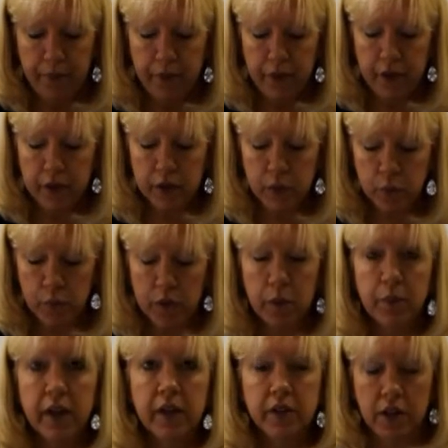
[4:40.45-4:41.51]
These
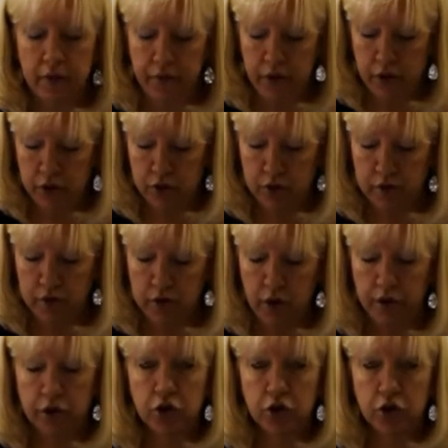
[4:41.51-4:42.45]
rhythmic definitions are